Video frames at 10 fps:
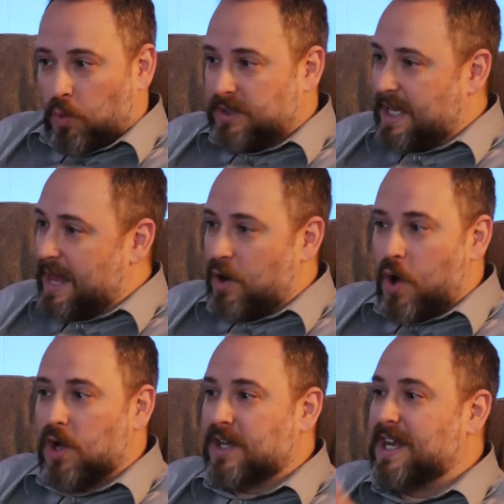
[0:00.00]
Was it at
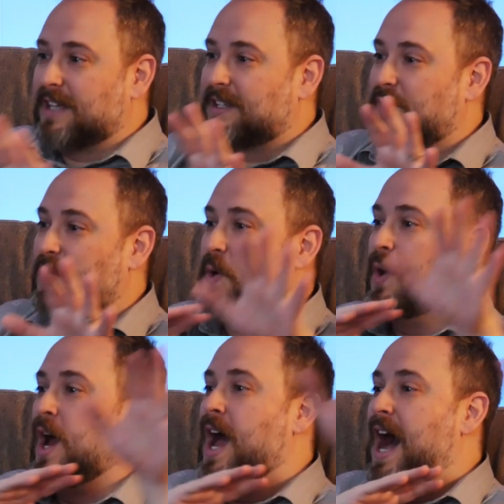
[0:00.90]
all connected
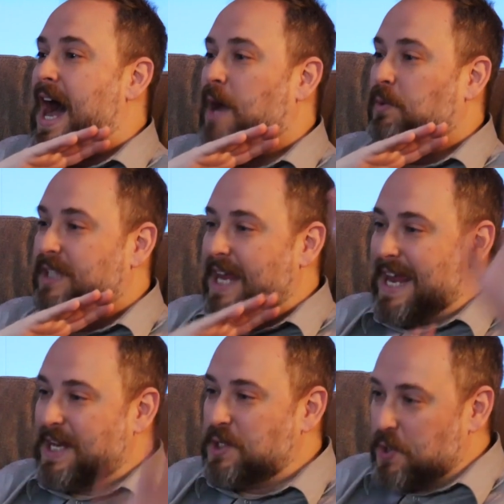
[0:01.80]
to, I was
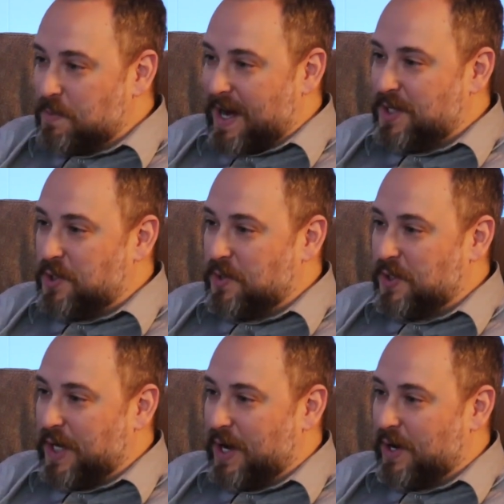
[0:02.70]
injured my
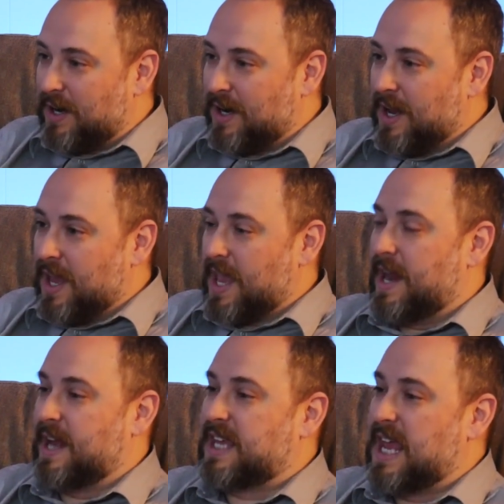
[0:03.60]
junior year,
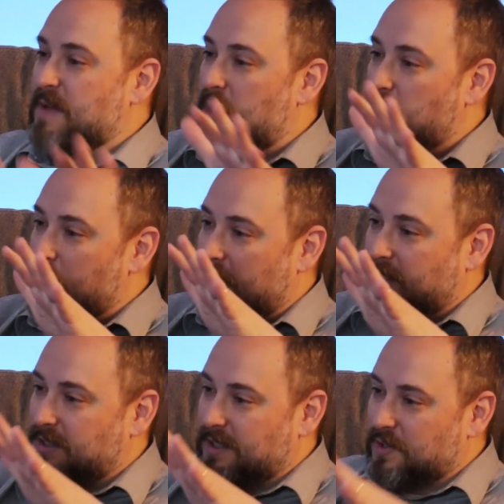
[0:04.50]
and I came out with my
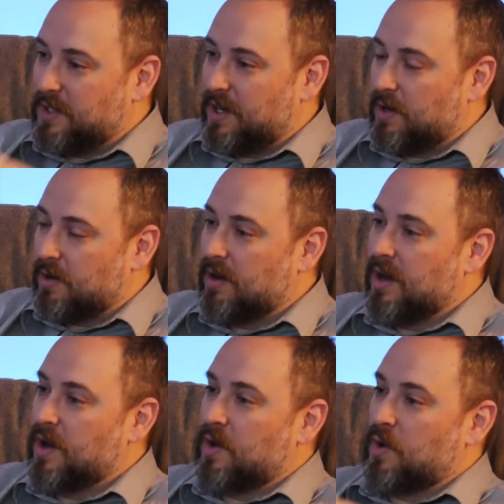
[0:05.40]
senior year
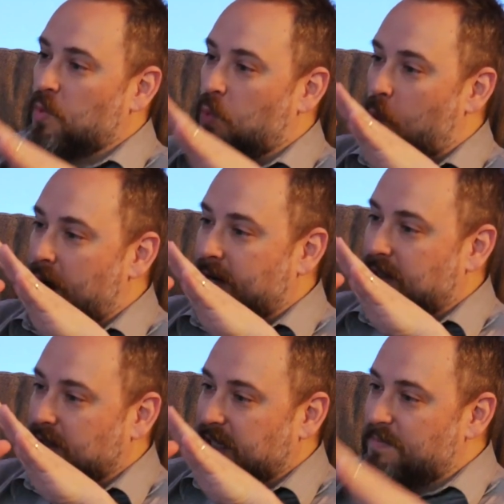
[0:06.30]
wanting
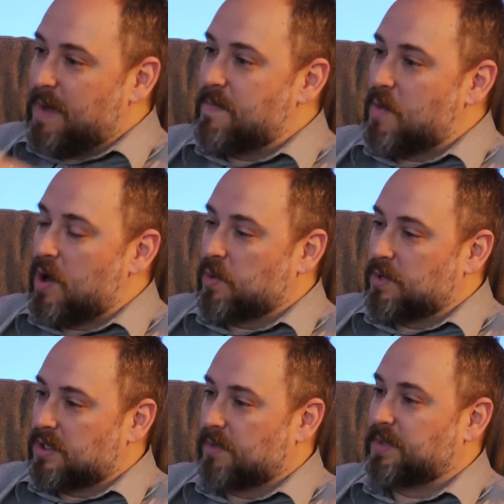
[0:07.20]
to leave my mark
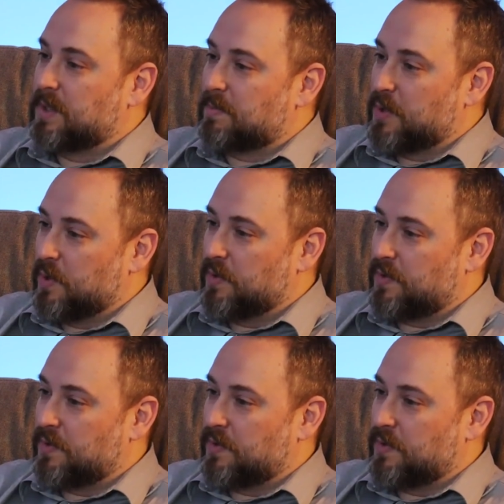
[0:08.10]
with something to prove?